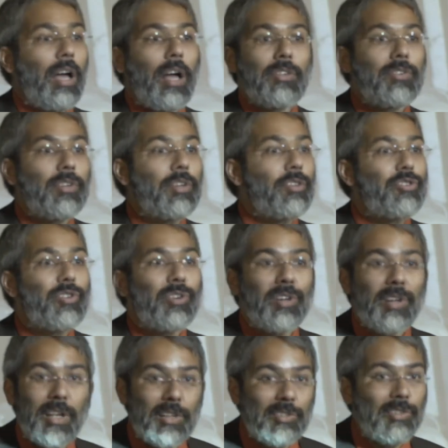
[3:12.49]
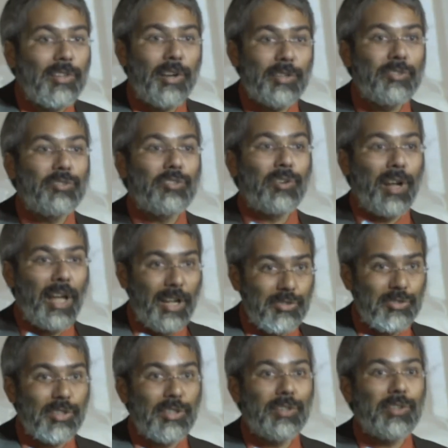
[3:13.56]
I'll say, sure, as long as you're
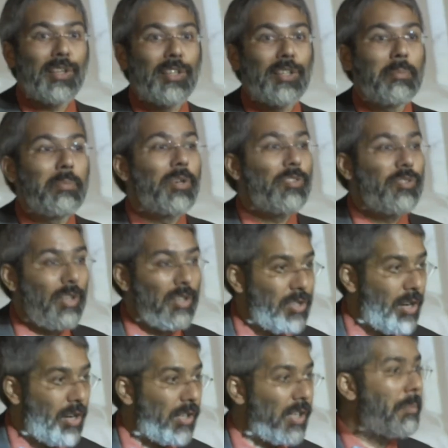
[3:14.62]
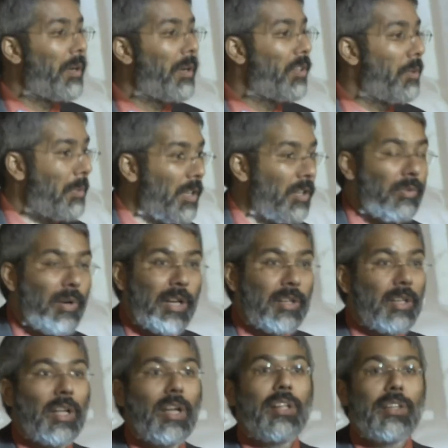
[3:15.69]
actually looking at the books and talking about them and
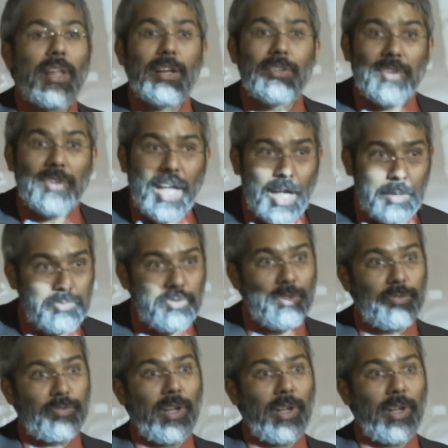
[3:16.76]
interacting, that is absolutely